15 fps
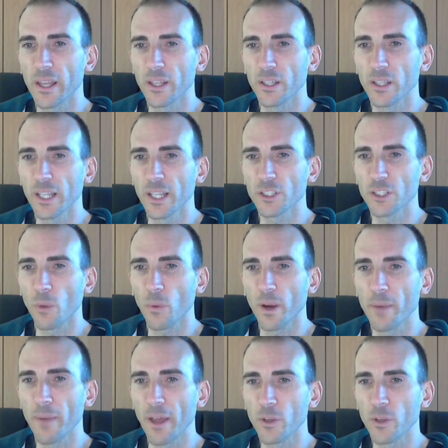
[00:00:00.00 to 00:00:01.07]
let's not worry
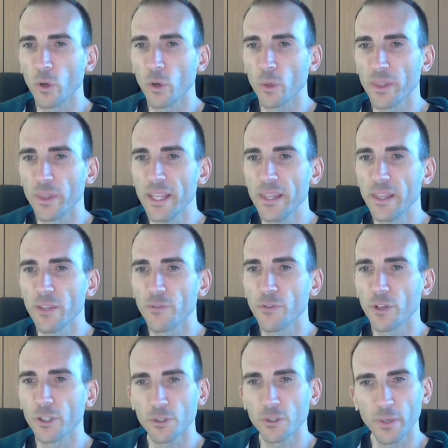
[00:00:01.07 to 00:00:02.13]
about the order within the
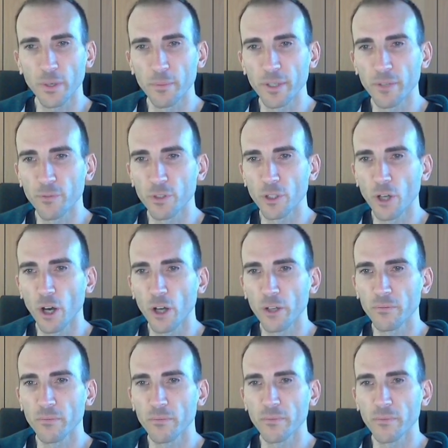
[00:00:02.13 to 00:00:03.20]
first 3, but if you
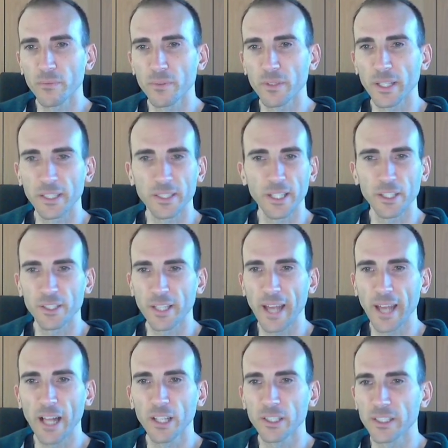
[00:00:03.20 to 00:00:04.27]
got, let's say you said
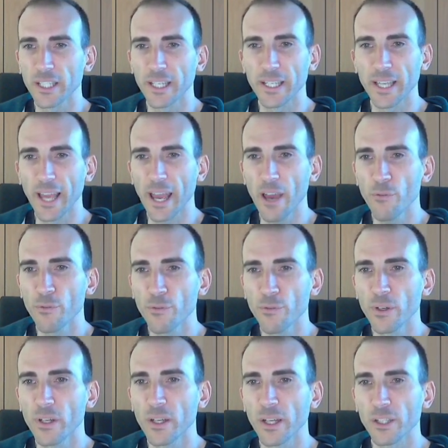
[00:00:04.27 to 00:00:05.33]
LTF
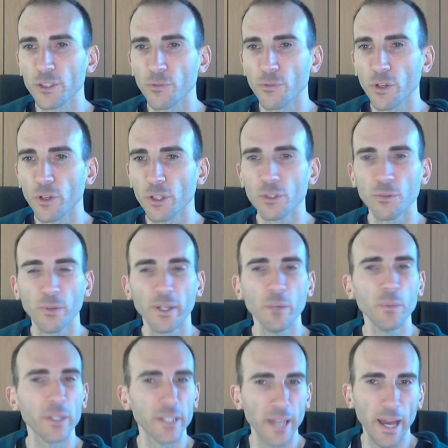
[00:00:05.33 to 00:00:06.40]
as your first 3,
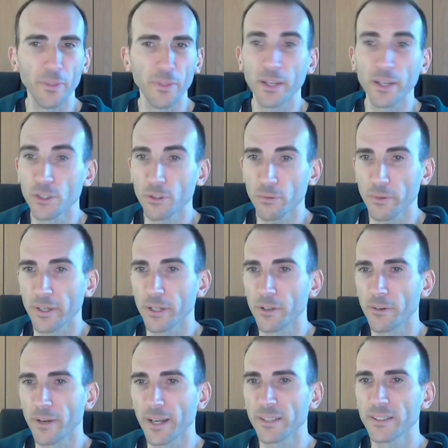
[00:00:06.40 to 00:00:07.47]
we'd count that as 3
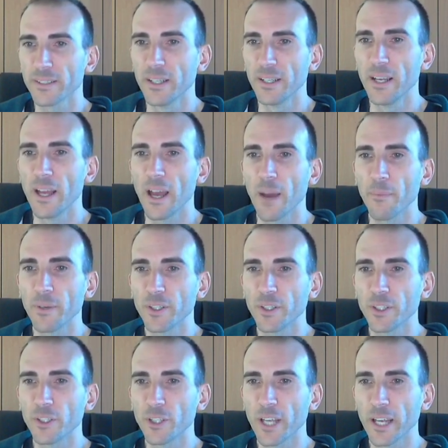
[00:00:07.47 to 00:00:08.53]
correct. How many
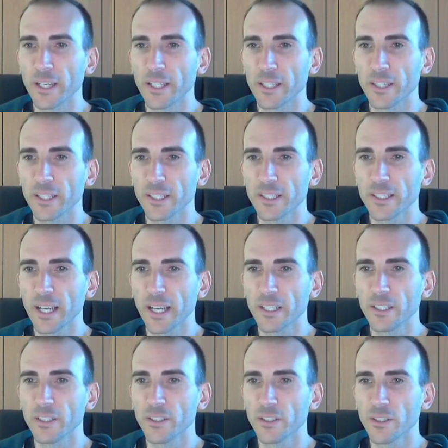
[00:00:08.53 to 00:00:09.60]
did you get in the
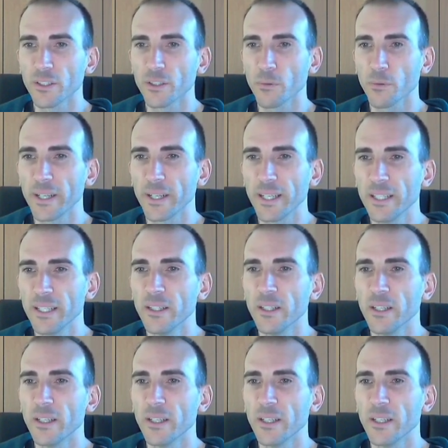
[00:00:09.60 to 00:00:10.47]
second 3?